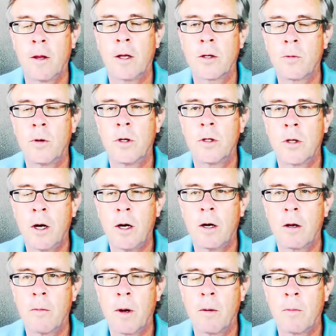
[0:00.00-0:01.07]
That's what he's
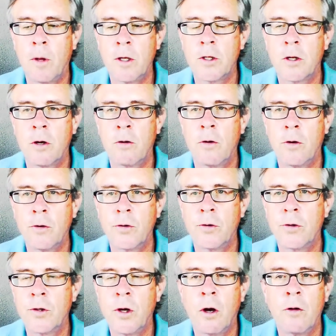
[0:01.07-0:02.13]
talking about. Blessed are those
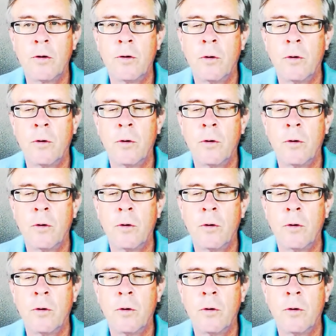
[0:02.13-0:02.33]
who see all